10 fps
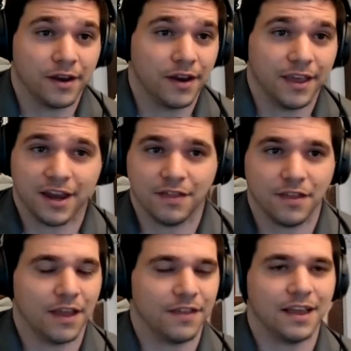And again,
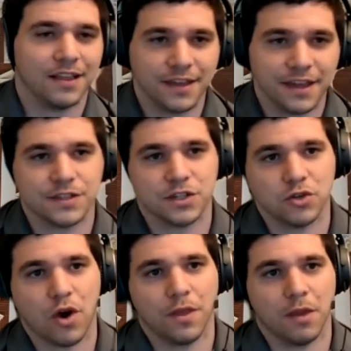I think leans
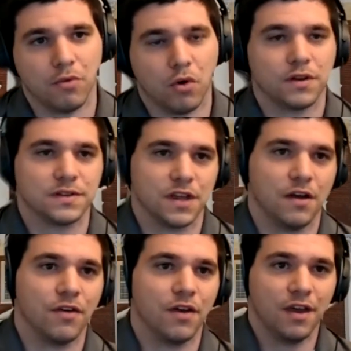to on the importance of